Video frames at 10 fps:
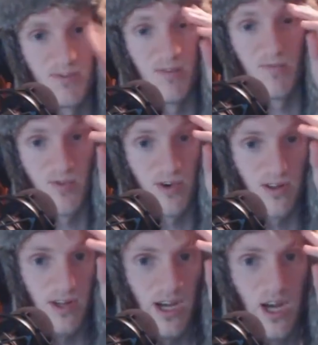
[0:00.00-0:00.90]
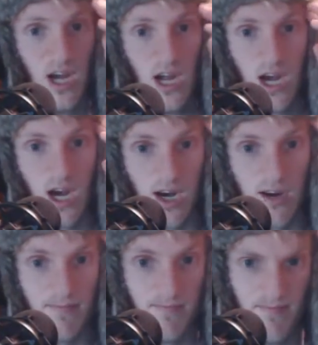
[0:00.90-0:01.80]
explain them quickly.
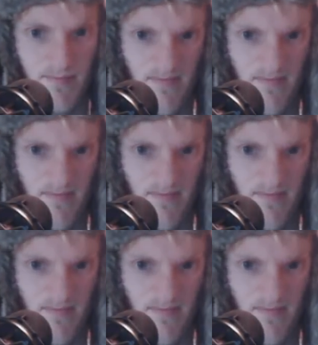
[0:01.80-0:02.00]
And